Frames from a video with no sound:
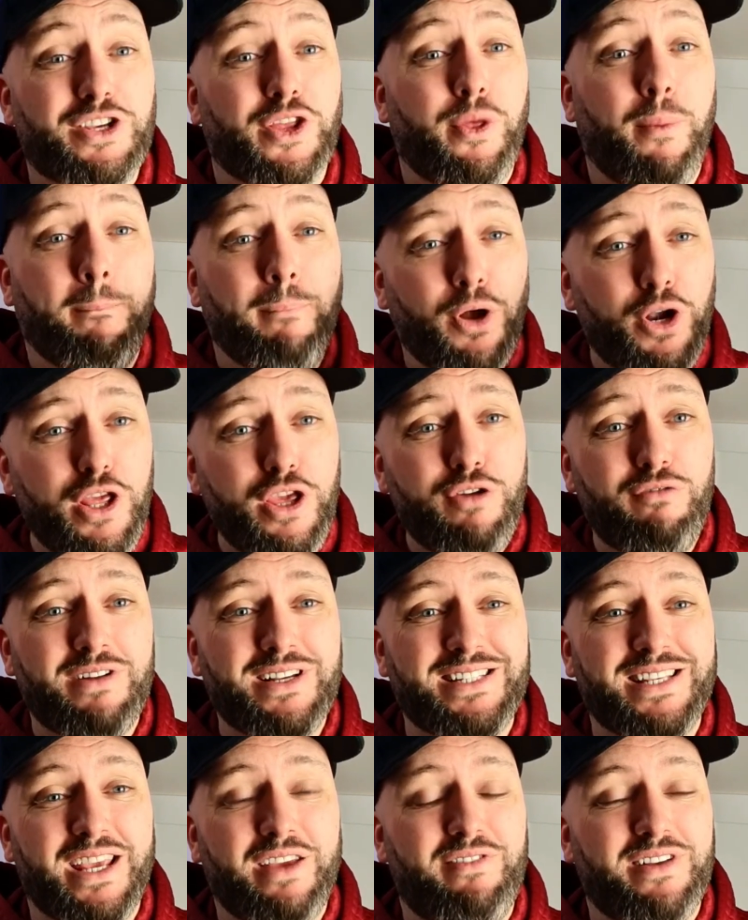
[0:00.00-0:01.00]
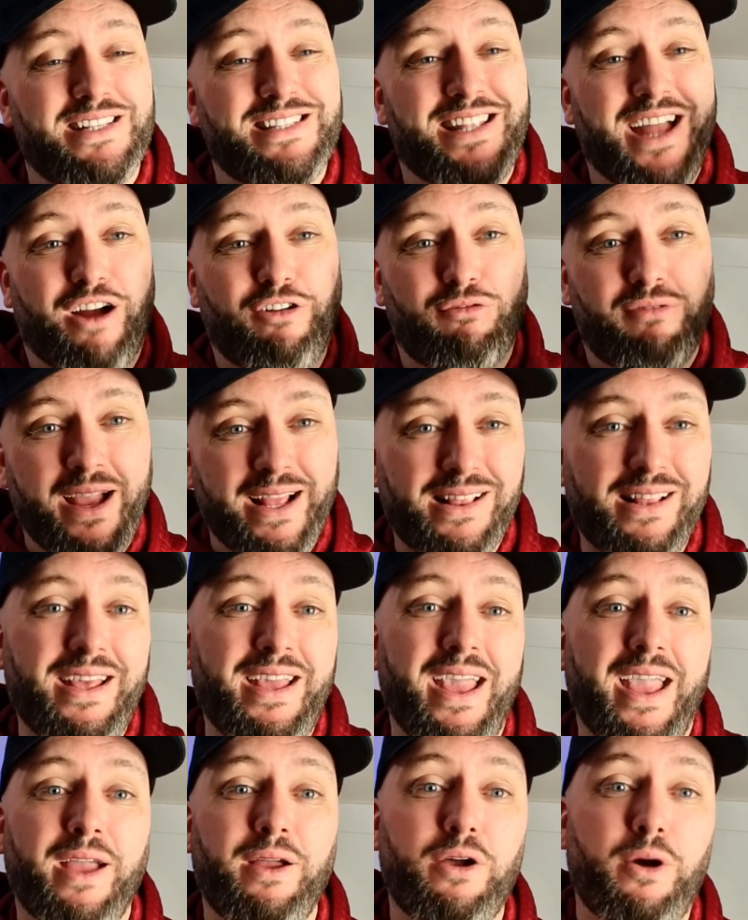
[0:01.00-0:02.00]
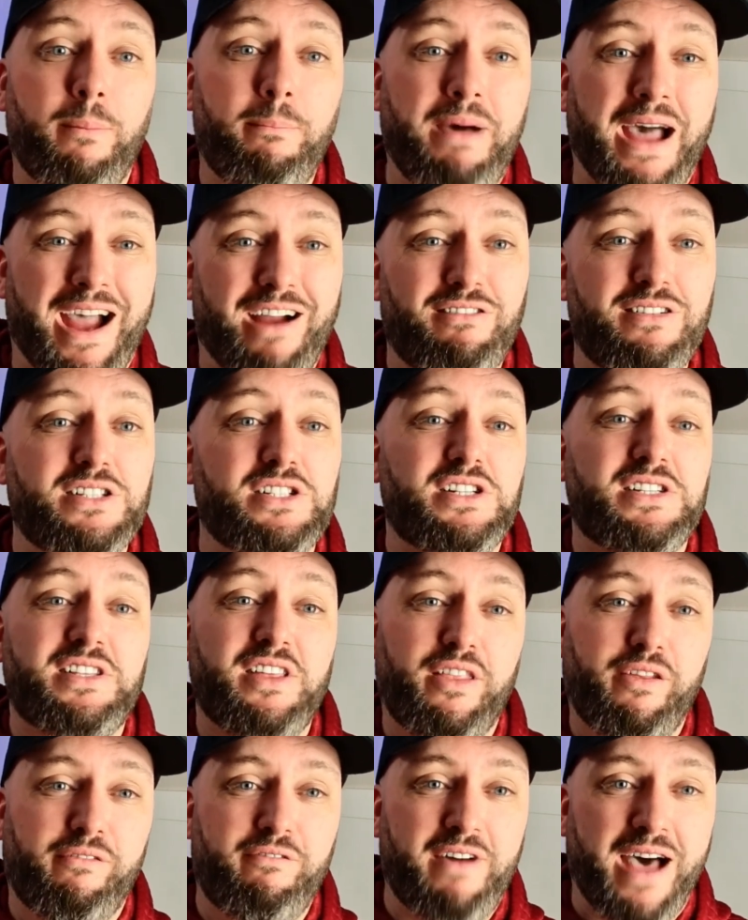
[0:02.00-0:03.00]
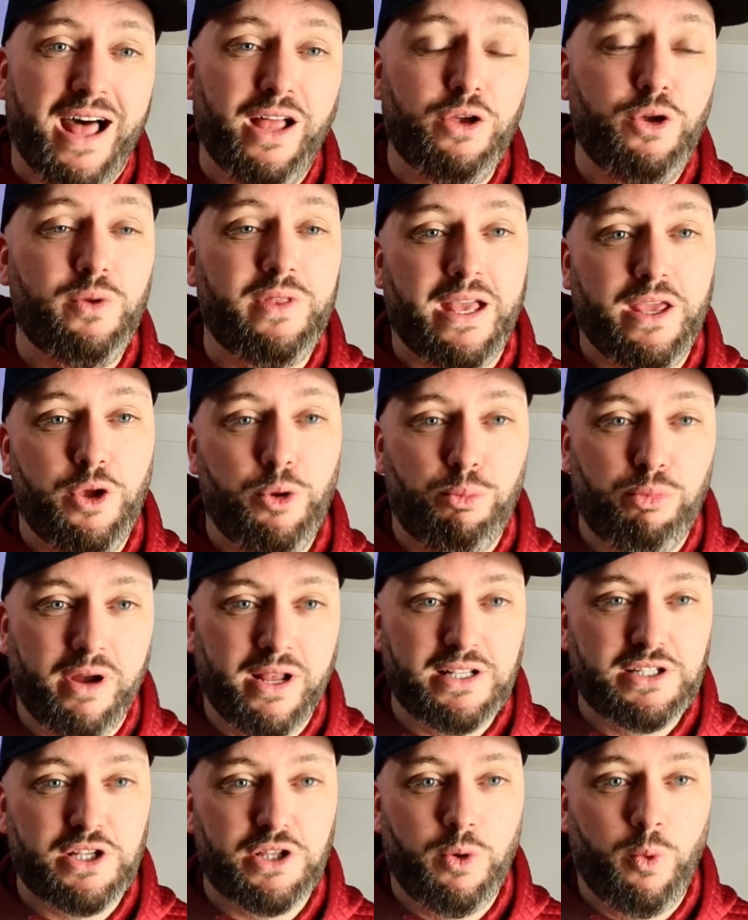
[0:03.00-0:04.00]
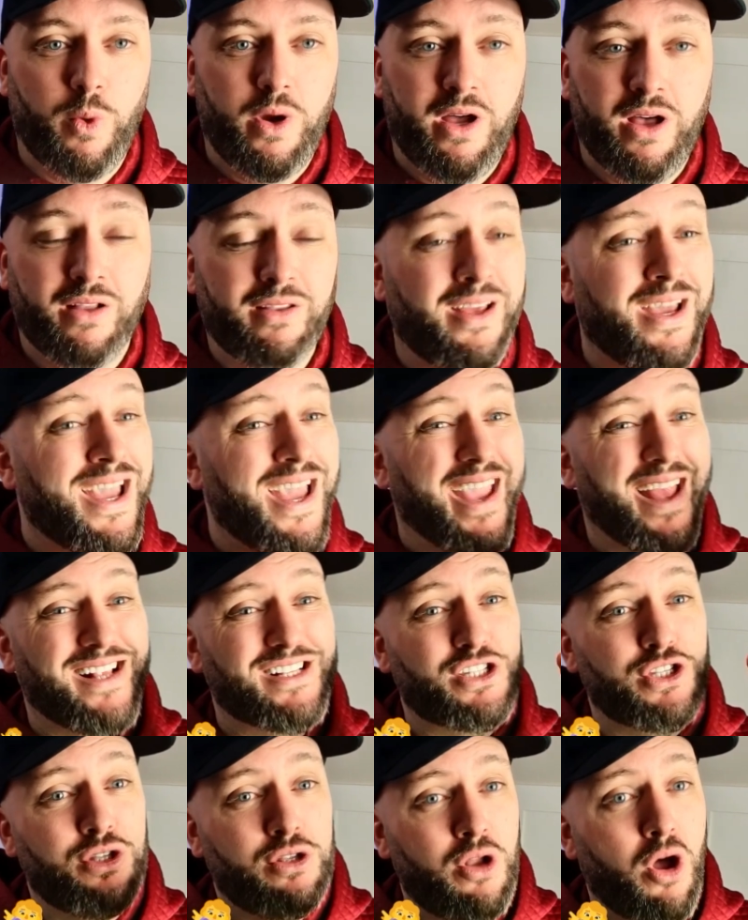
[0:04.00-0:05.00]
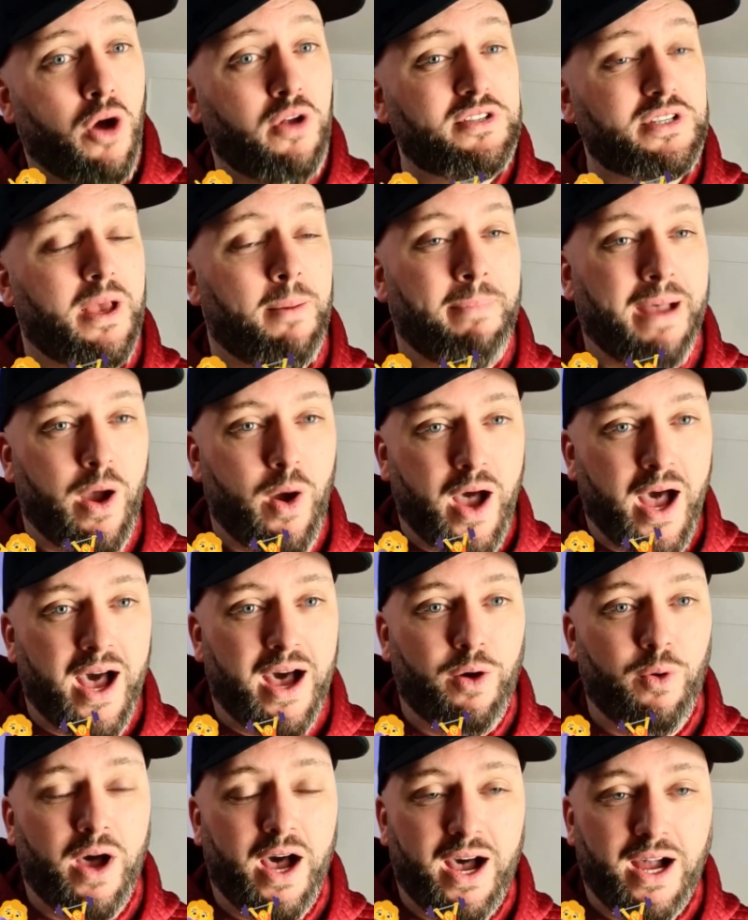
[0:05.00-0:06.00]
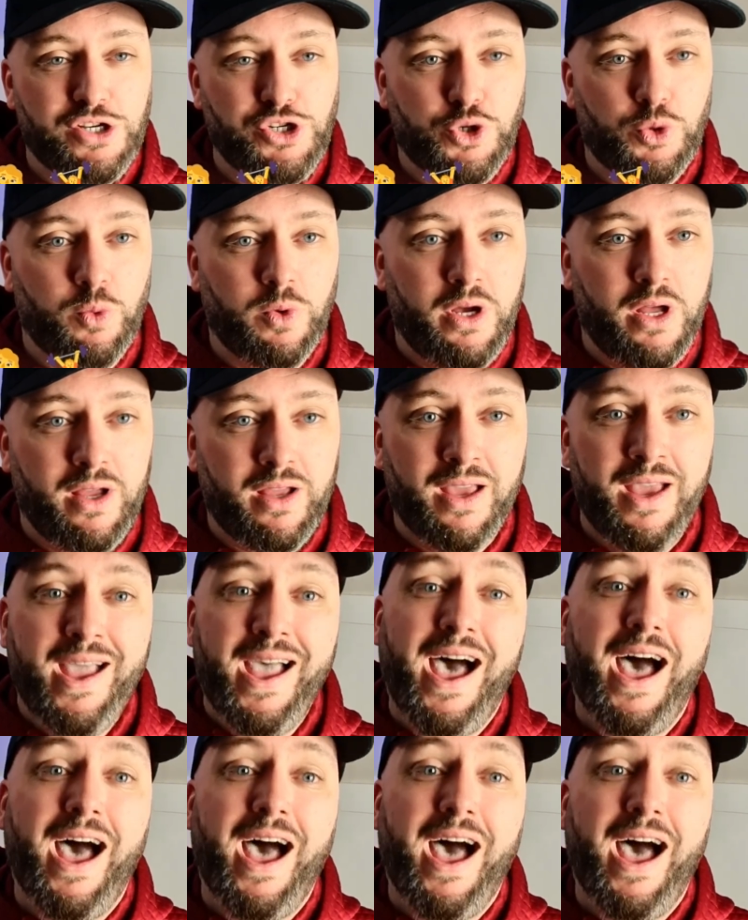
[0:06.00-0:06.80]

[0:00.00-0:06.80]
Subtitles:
So the money you receive is directly in comparison to the value that you bring to the world. It's not about how hard you work.